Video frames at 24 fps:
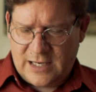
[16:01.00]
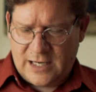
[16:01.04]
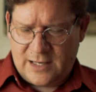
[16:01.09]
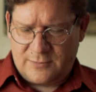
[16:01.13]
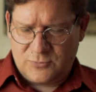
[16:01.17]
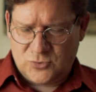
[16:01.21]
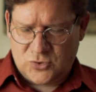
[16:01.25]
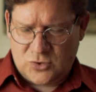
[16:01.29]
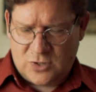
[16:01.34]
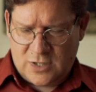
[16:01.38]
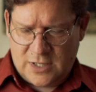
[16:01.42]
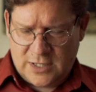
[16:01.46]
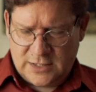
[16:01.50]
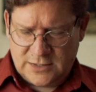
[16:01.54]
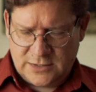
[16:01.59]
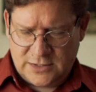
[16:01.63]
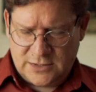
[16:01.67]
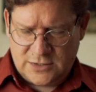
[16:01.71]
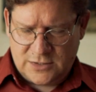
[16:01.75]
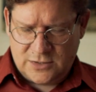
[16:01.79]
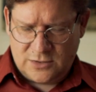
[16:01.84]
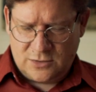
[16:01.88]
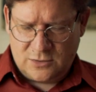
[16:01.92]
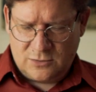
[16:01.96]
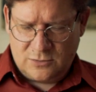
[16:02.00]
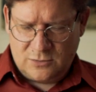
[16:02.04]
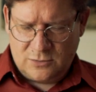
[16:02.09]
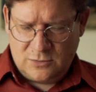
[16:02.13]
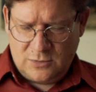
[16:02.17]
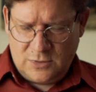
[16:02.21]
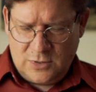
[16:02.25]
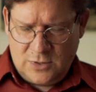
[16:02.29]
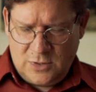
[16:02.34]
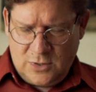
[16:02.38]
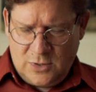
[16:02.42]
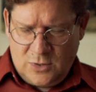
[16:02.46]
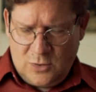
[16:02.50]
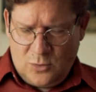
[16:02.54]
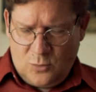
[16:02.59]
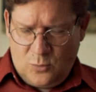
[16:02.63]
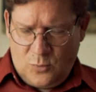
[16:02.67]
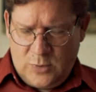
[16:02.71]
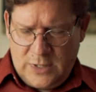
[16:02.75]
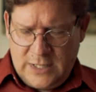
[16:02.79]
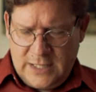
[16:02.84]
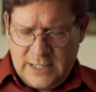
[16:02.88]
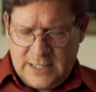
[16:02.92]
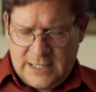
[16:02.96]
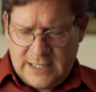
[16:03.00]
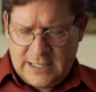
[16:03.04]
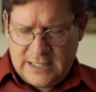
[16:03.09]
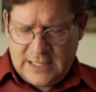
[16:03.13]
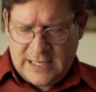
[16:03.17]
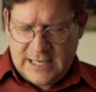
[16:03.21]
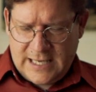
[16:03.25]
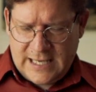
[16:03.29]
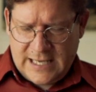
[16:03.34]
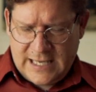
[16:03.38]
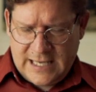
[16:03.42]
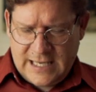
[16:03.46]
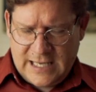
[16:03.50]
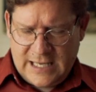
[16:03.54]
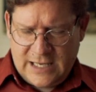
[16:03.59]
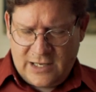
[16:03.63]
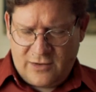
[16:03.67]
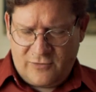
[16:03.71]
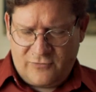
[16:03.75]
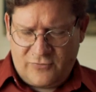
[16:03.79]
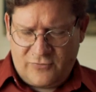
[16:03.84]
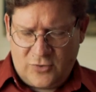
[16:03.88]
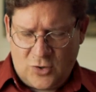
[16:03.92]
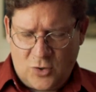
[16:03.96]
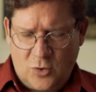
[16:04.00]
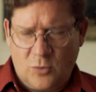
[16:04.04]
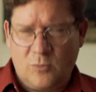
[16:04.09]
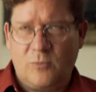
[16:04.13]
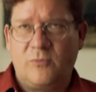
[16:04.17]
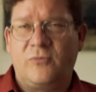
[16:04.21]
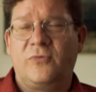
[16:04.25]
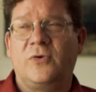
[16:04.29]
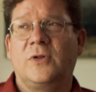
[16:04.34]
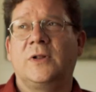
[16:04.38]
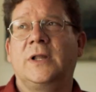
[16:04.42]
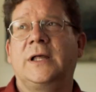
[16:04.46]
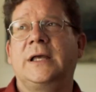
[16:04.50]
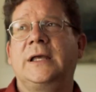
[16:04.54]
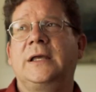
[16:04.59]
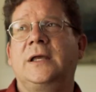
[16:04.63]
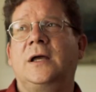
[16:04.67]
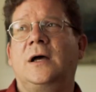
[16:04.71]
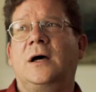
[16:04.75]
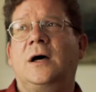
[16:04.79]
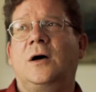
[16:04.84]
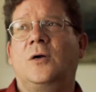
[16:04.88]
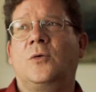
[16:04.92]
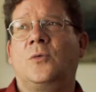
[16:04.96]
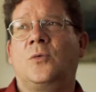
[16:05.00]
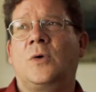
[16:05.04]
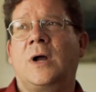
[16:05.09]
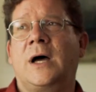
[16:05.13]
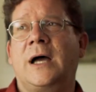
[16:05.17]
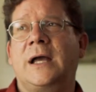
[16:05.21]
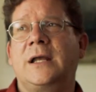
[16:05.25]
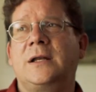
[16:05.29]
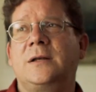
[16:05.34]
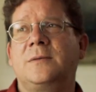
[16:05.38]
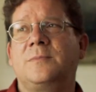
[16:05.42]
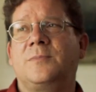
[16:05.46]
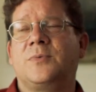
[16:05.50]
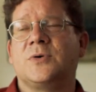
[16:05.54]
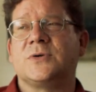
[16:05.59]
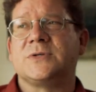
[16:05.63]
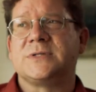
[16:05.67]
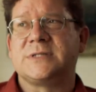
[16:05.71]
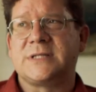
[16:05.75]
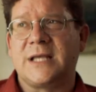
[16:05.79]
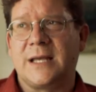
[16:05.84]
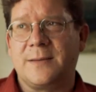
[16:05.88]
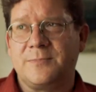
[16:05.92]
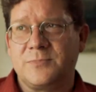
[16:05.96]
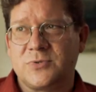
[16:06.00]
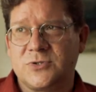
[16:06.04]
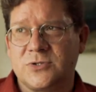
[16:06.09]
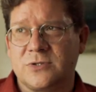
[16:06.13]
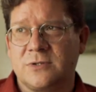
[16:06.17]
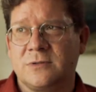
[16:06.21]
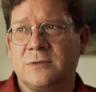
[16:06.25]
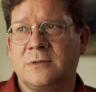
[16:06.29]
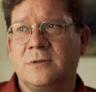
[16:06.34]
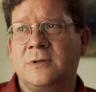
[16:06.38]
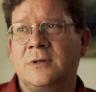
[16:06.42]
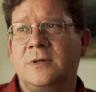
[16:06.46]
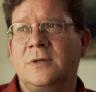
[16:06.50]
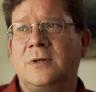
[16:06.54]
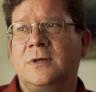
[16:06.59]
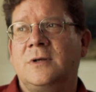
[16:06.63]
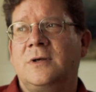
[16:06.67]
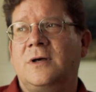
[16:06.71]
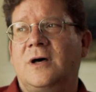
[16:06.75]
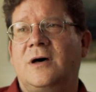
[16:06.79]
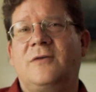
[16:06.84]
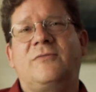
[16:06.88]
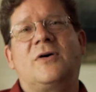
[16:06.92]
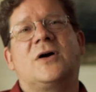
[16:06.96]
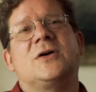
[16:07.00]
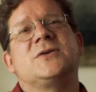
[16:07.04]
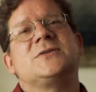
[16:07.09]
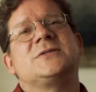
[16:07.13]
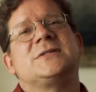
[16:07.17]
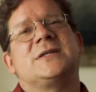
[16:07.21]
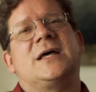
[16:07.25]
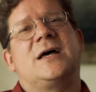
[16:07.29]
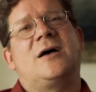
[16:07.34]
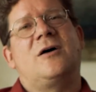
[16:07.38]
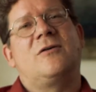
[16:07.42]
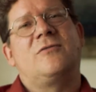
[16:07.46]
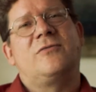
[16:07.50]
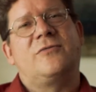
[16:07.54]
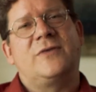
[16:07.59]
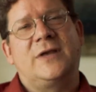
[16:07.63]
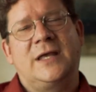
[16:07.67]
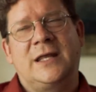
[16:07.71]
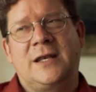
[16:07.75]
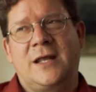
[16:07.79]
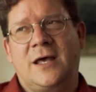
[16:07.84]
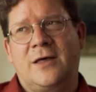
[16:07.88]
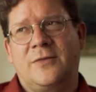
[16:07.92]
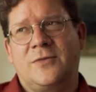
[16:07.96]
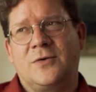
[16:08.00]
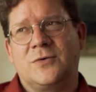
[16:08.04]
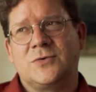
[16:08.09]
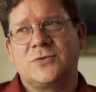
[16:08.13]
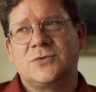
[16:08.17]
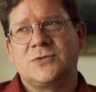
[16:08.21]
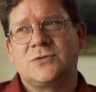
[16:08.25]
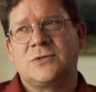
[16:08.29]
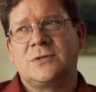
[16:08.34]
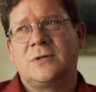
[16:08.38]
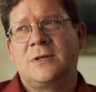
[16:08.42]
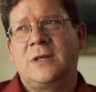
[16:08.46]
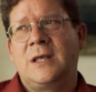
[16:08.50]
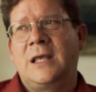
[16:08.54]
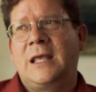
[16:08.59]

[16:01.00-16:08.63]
I'm trying to do, we can have hopefully right perception of ourself and others,